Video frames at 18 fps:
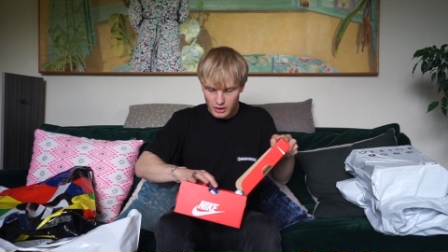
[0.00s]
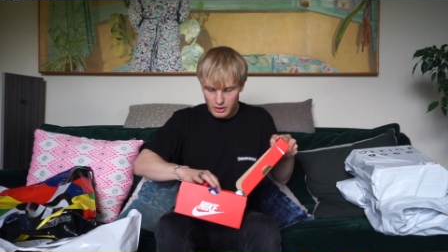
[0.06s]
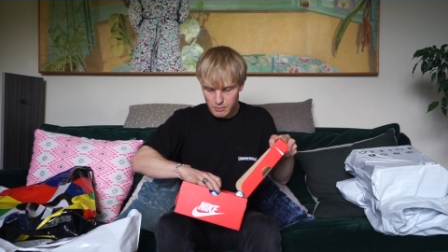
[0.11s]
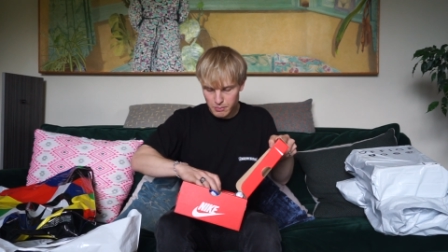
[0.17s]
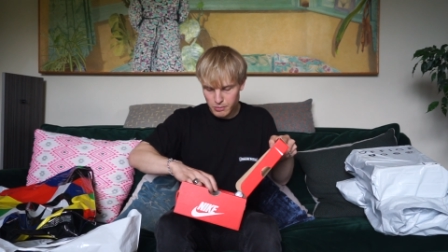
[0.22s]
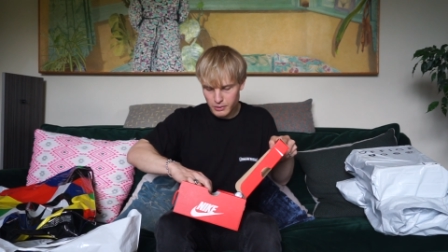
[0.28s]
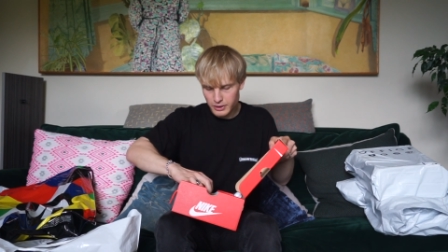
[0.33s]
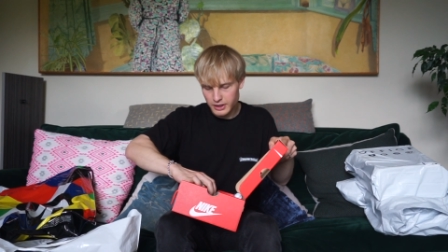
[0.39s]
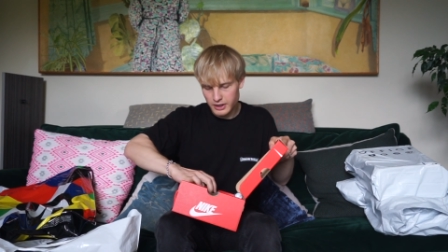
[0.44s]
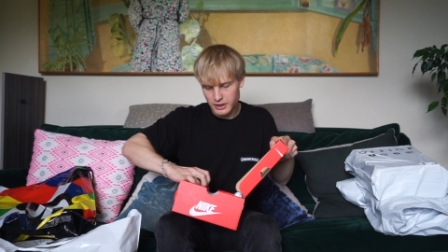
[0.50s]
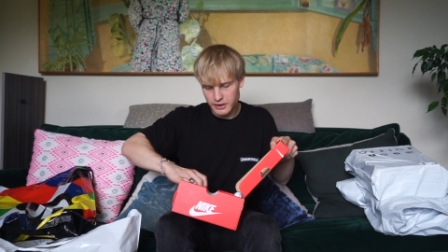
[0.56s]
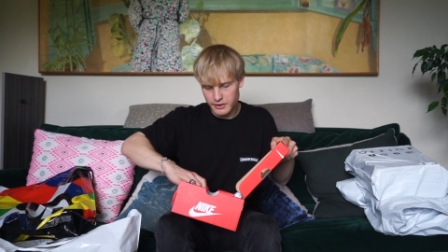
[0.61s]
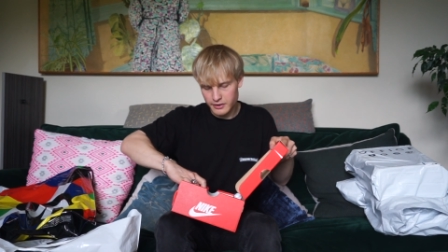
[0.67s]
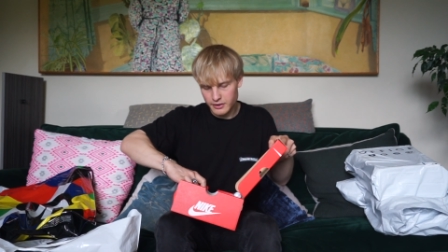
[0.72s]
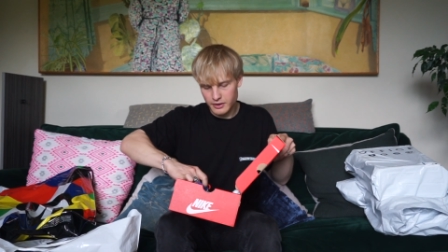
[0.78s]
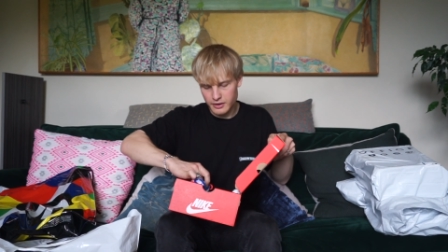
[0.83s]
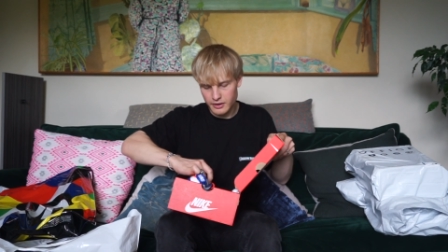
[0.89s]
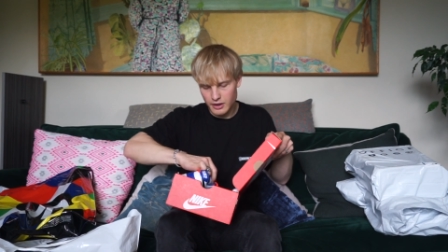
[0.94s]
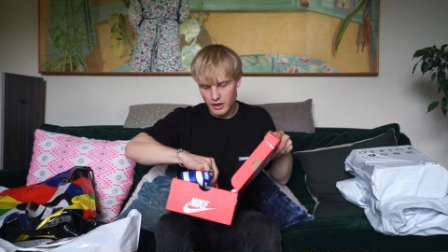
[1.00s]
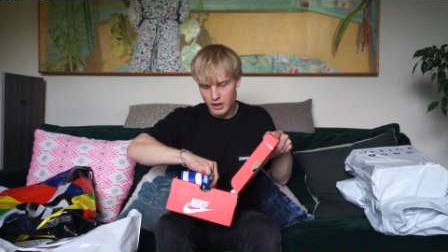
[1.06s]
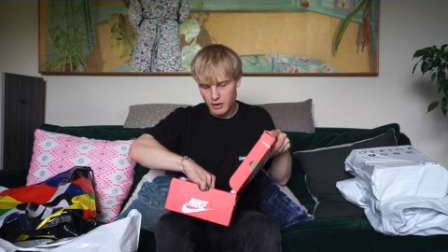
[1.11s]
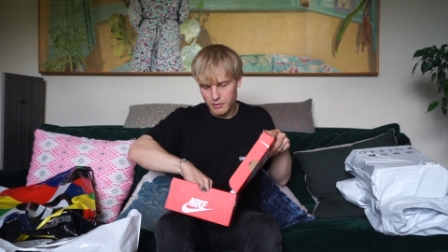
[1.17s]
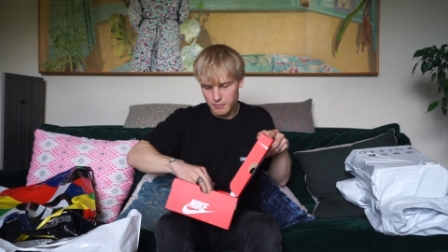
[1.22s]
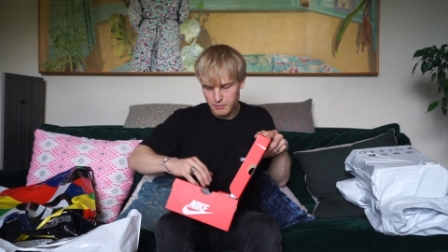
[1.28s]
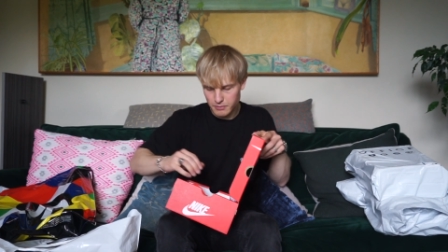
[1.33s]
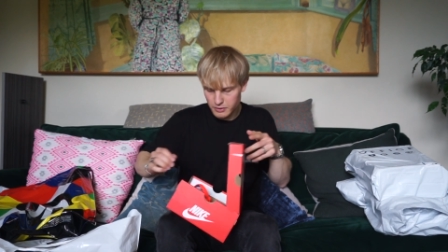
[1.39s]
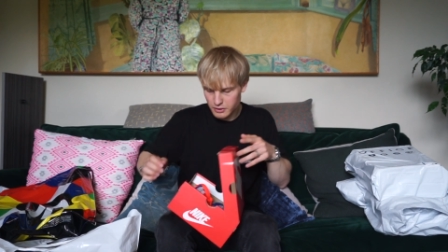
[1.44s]
pretty
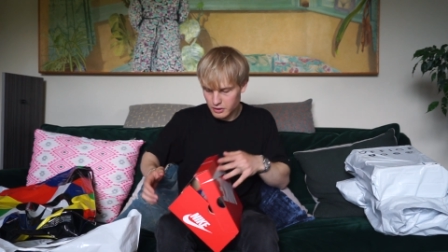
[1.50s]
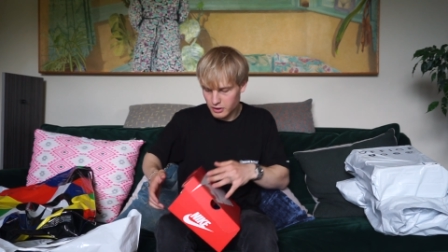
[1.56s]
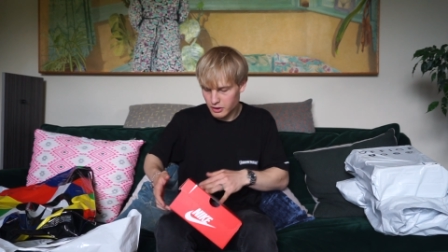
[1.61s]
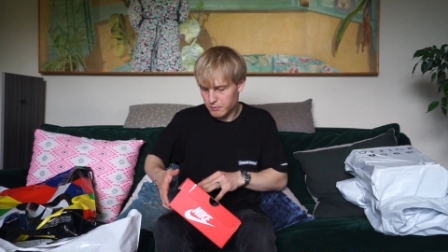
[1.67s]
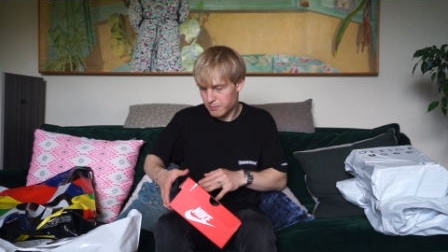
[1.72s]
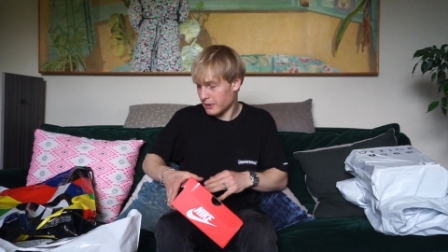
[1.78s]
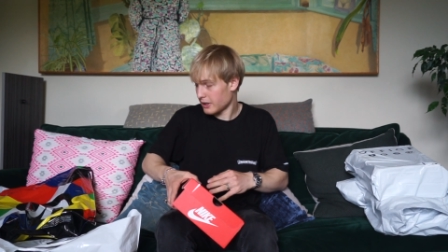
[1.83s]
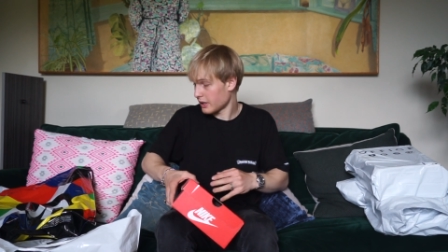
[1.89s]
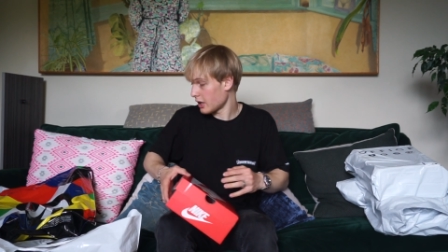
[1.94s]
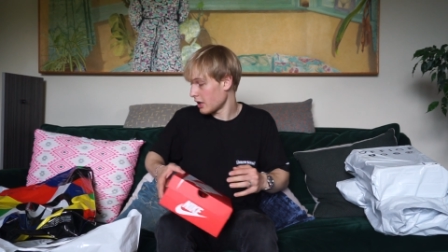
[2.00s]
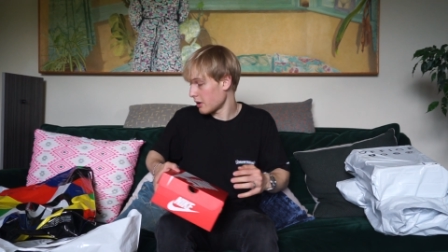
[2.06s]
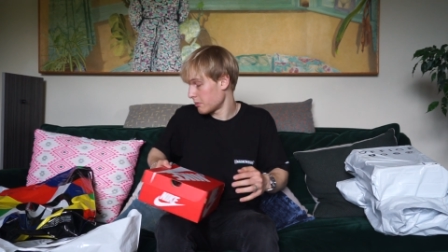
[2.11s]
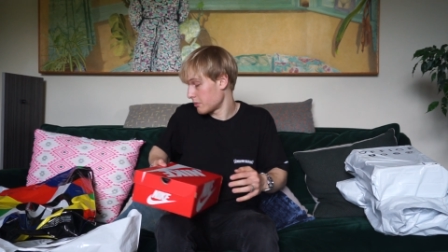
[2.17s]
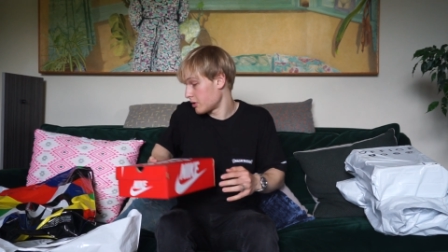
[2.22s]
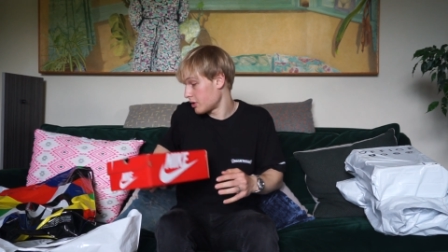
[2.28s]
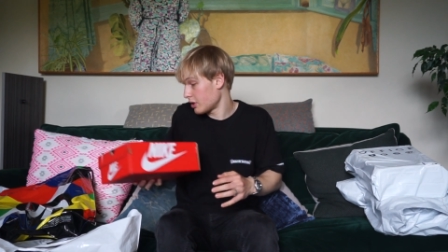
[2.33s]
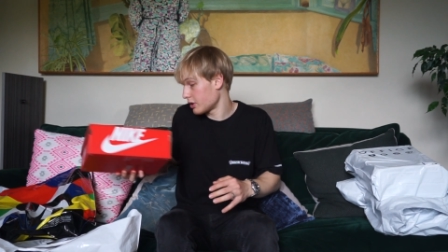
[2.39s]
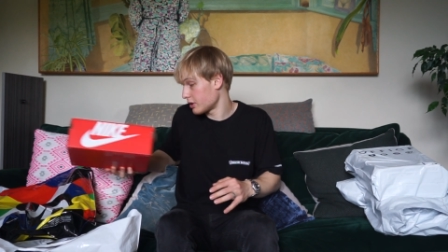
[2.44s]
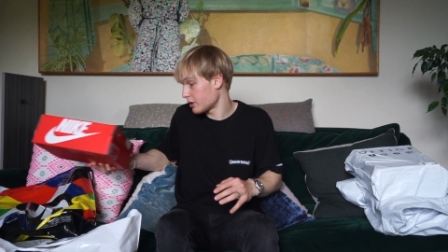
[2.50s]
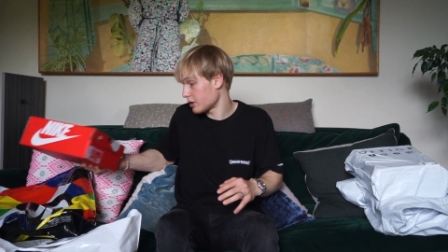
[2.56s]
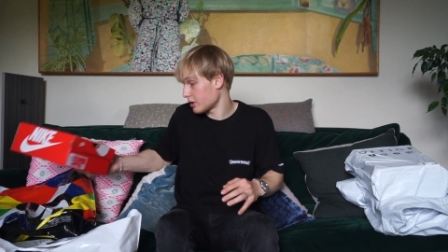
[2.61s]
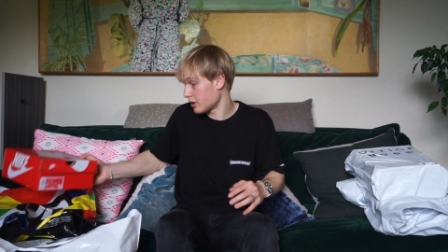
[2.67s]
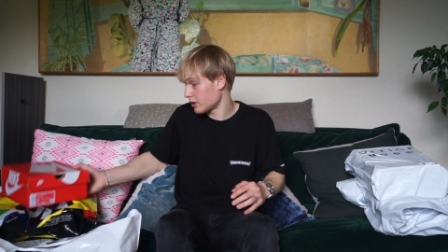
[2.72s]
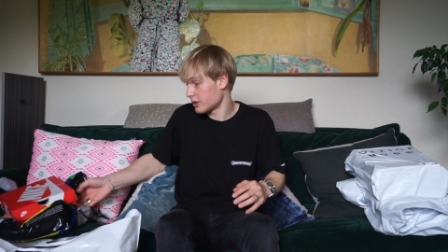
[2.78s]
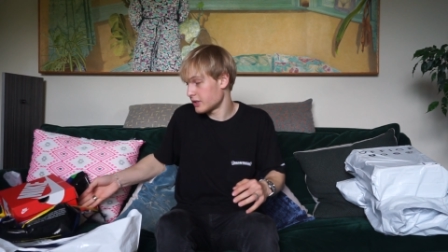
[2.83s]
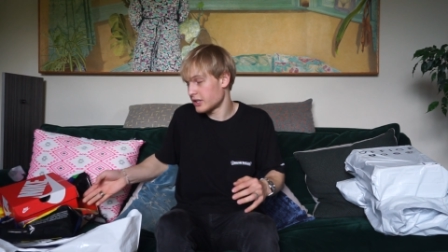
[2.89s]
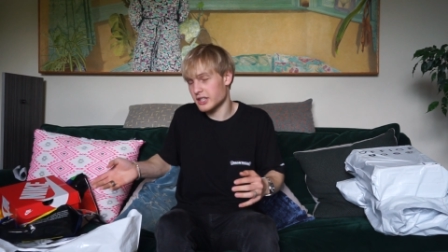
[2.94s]
um, going to pick up just
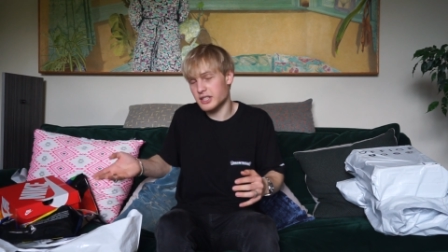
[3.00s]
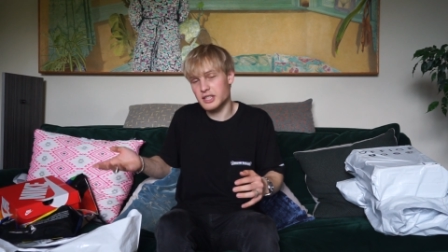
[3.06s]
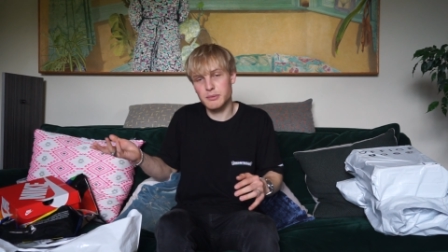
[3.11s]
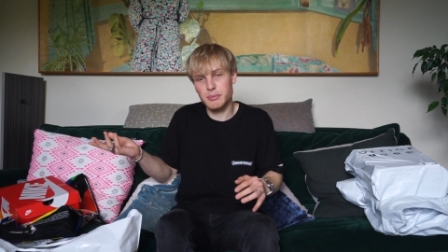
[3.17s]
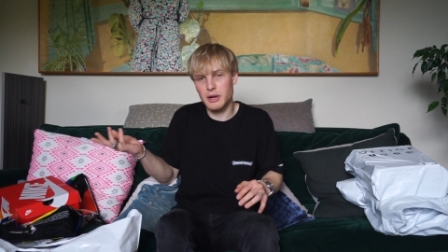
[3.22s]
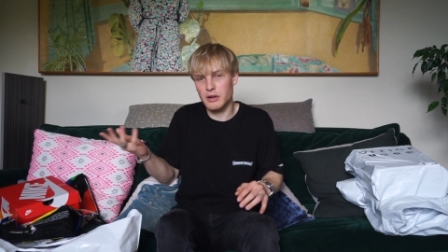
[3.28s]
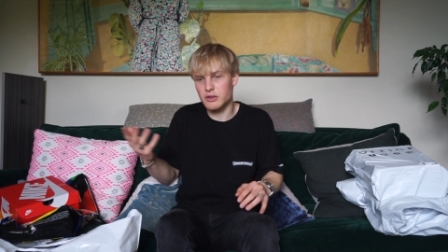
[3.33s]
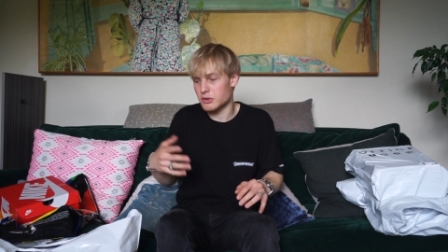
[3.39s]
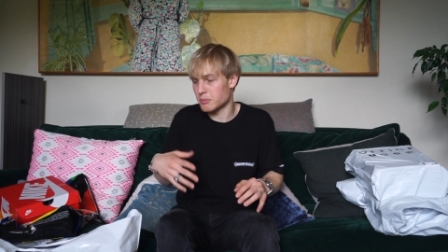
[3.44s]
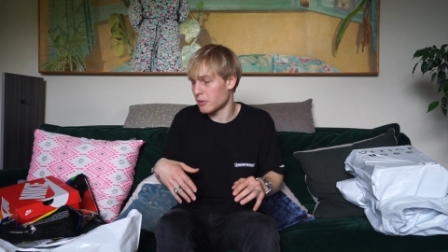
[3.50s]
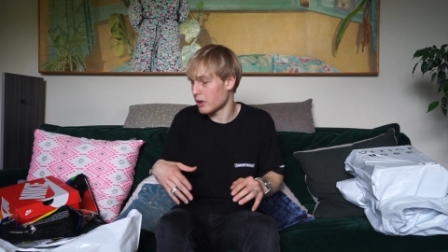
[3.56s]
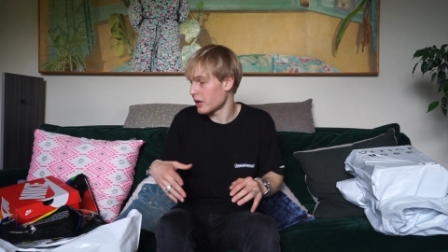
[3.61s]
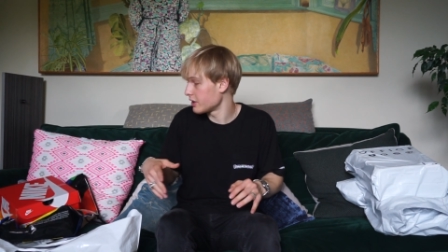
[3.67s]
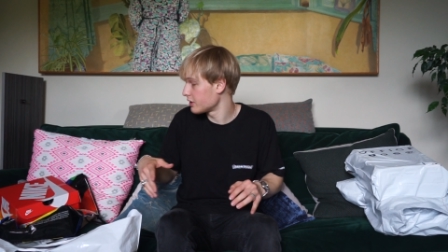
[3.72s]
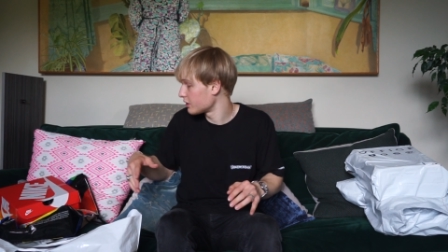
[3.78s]
£60 to buy,